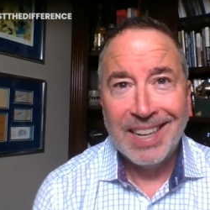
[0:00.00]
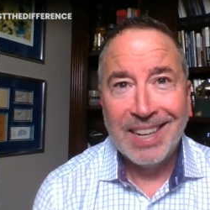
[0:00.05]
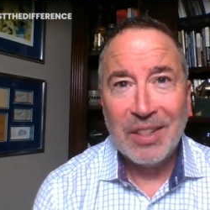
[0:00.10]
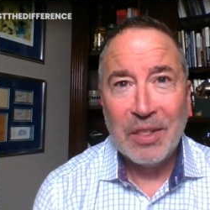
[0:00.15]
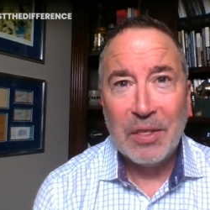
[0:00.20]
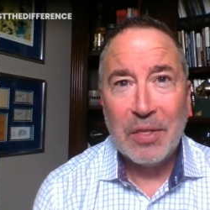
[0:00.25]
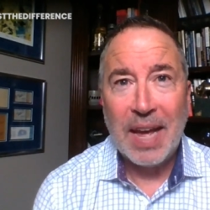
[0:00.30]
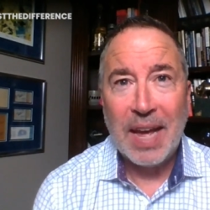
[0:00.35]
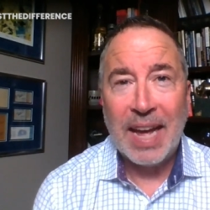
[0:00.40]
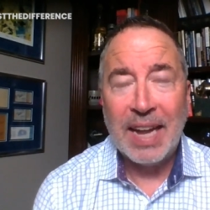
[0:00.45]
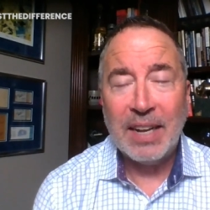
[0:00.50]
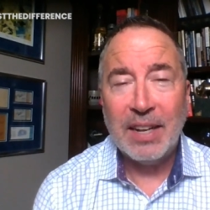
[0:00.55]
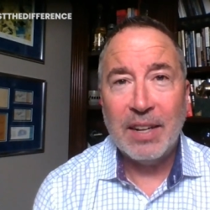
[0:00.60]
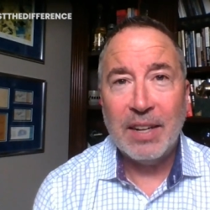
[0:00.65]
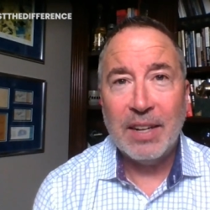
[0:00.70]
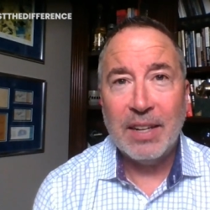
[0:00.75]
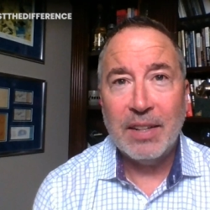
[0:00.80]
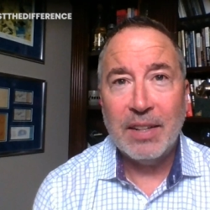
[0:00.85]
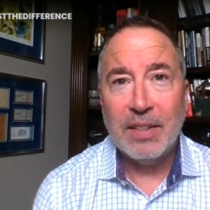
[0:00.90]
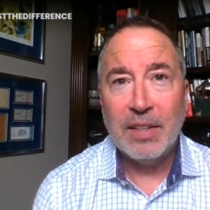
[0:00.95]
that
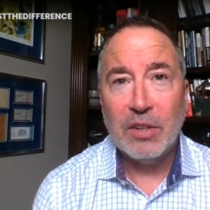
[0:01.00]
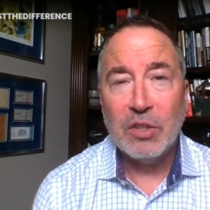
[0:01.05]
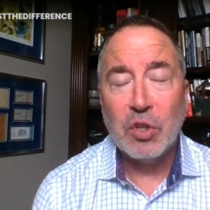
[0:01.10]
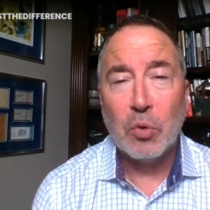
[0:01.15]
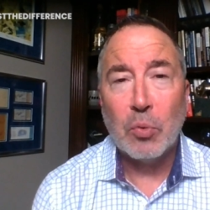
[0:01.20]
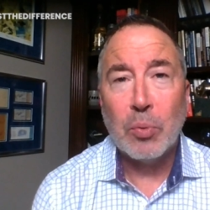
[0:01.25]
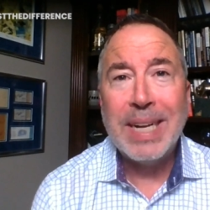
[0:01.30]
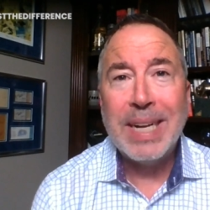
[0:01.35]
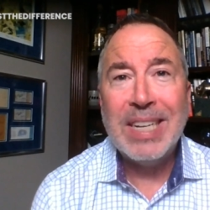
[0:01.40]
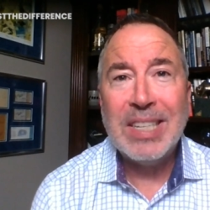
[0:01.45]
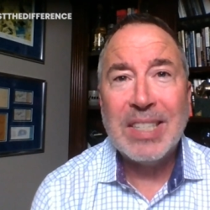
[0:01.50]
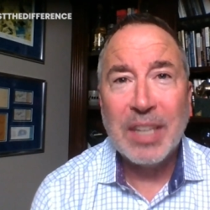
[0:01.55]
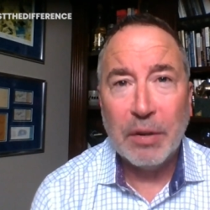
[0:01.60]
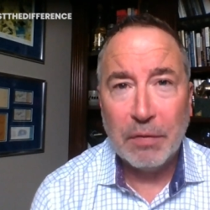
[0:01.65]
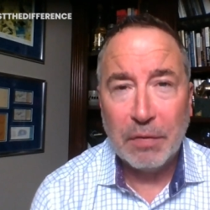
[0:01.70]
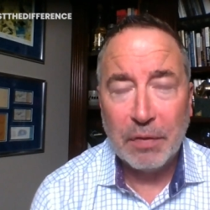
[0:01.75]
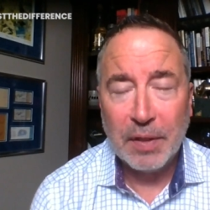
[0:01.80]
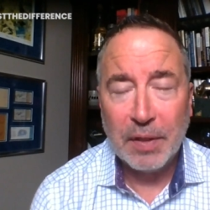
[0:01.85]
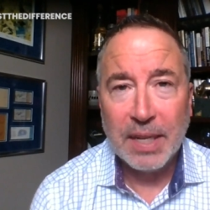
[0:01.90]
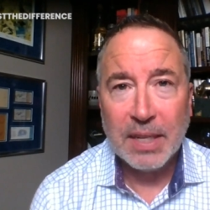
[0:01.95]
there's a reason
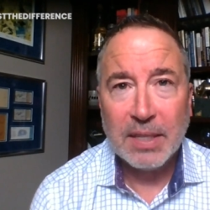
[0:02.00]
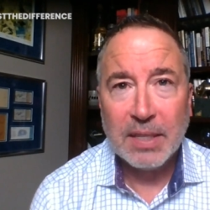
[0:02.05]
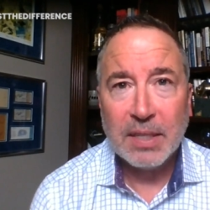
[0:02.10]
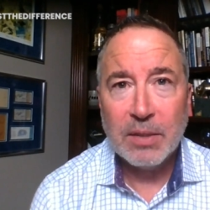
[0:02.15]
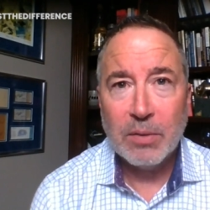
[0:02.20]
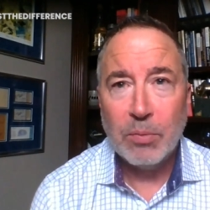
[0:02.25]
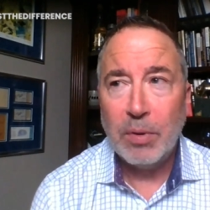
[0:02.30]
for this?